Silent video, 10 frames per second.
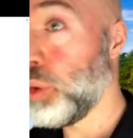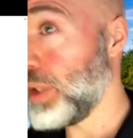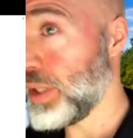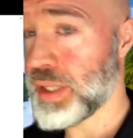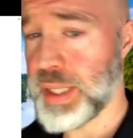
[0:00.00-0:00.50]

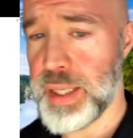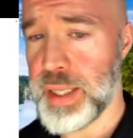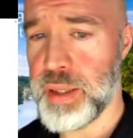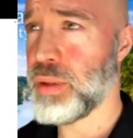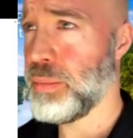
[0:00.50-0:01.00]
important is this?
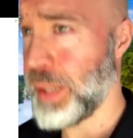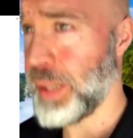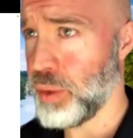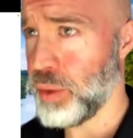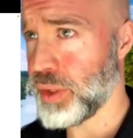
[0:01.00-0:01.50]
How
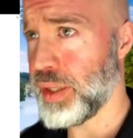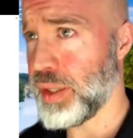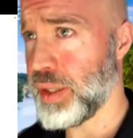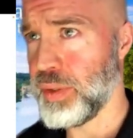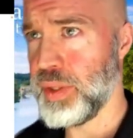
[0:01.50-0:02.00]
compelled
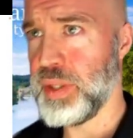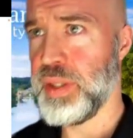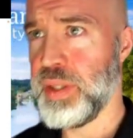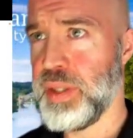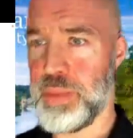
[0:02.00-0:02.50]
are you
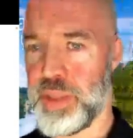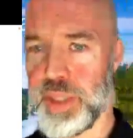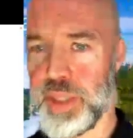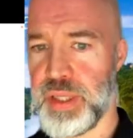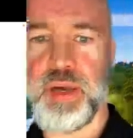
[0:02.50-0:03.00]

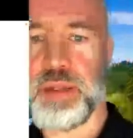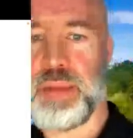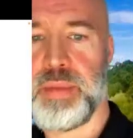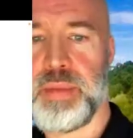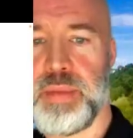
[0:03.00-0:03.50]
to carry out the